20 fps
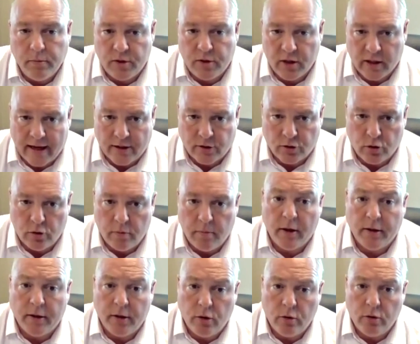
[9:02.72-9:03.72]
hope to get
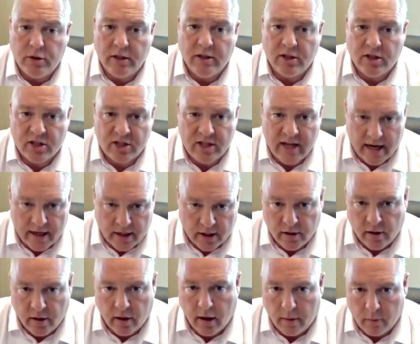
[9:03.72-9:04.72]
to by using the
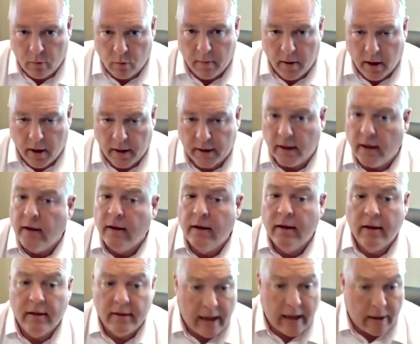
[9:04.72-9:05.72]
second high wall miner.
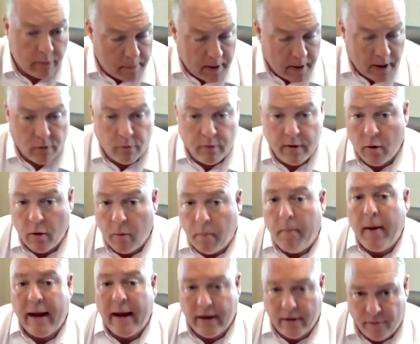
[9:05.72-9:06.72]
That would be a
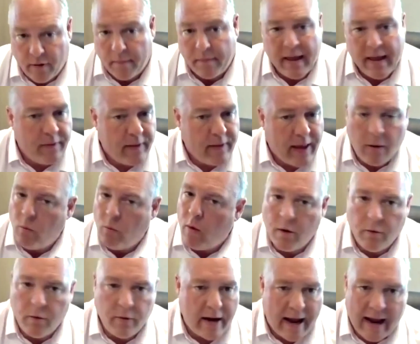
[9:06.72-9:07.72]
real benefit.
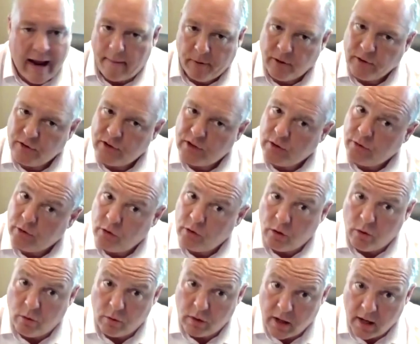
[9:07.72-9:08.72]
That won't happen till
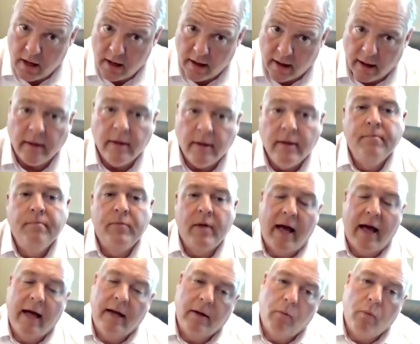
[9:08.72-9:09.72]
the new year,
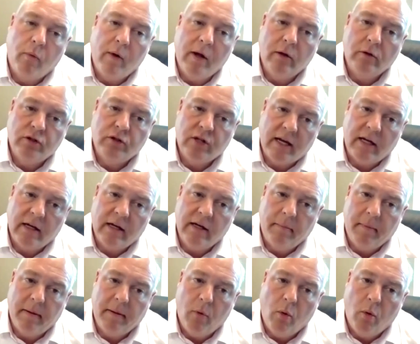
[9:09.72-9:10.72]
and it will take
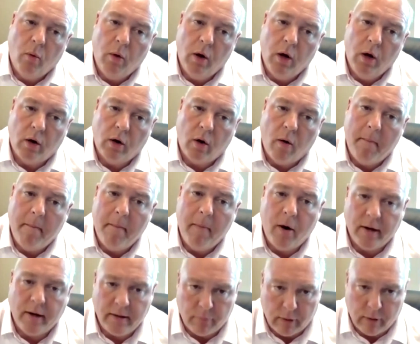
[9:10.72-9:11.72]
a little bit more work
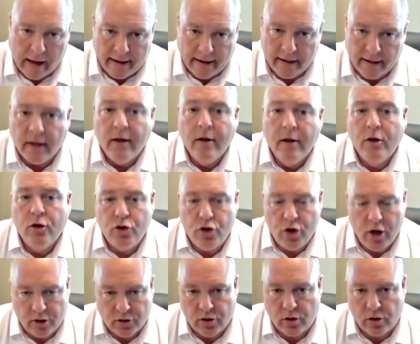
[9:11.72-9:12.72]
on mine planning
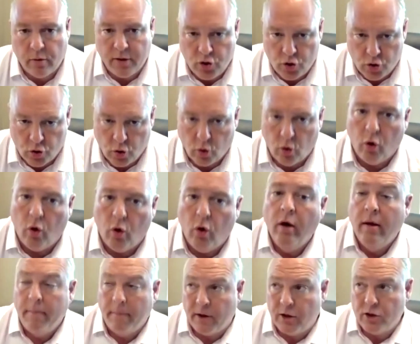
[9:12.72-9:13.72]
just to
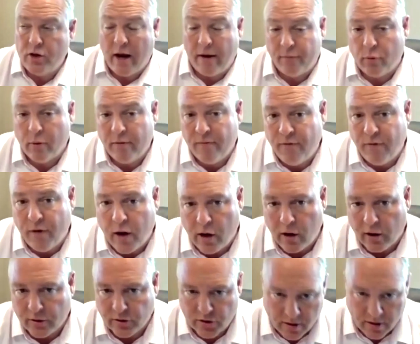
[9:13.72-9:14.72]
ensure, because you have to
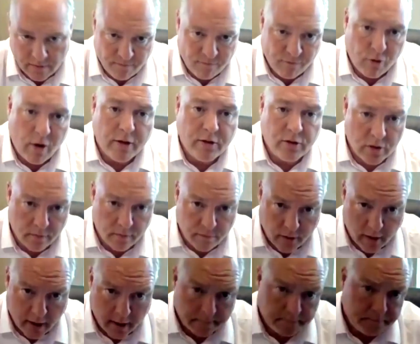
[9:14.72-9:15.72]
advance in
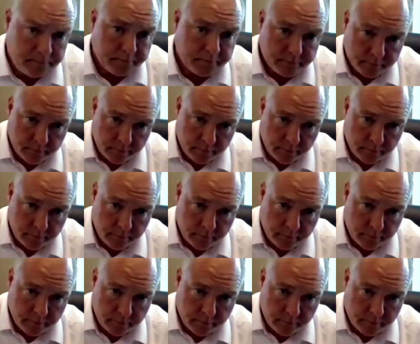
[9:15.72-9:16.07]
front of the